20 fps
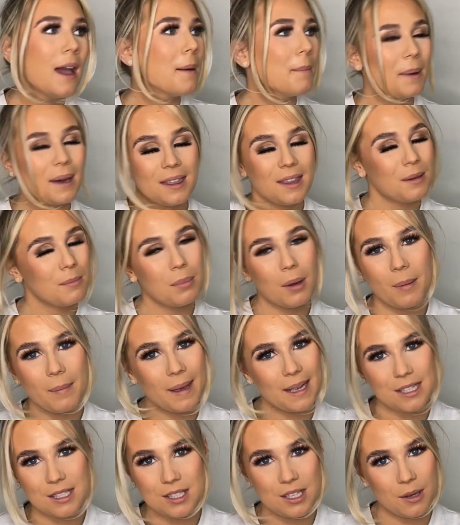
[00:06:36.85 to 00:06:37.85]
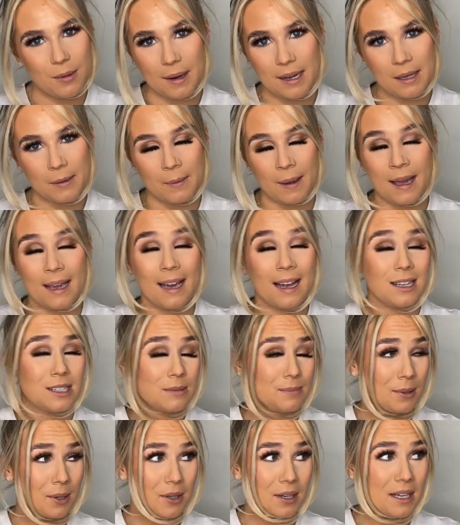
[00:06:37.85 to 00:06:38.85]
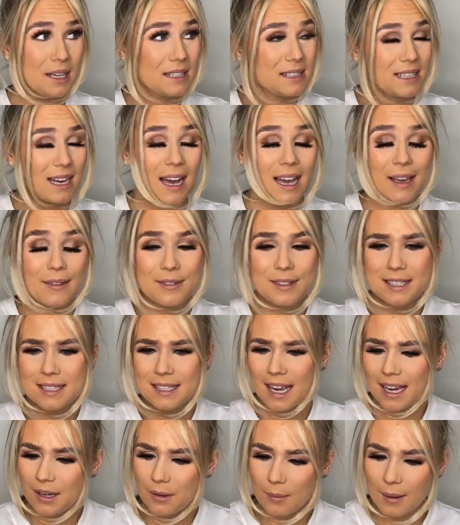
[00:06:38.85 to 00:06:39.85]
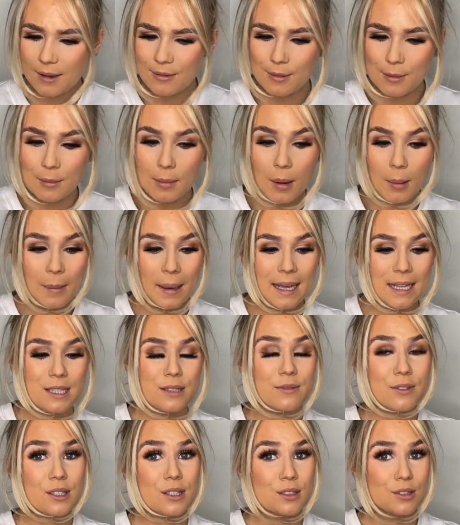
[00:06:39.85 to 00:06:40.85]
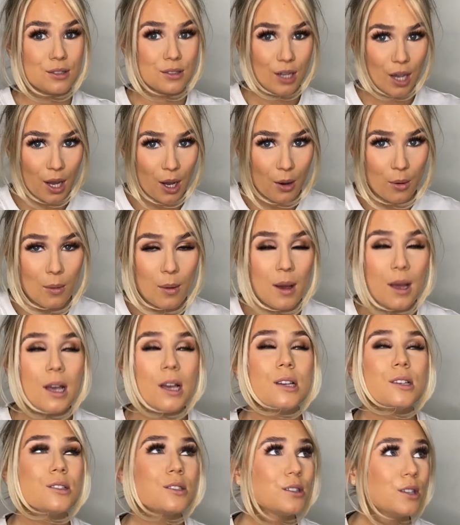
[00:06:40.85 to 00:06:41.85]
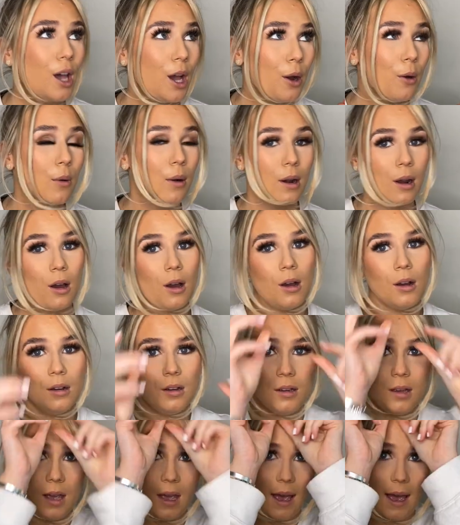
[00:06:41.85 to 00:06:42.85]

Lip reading: but I think pomades do anyway, and to be honest, I have stayed away from pomades for so long.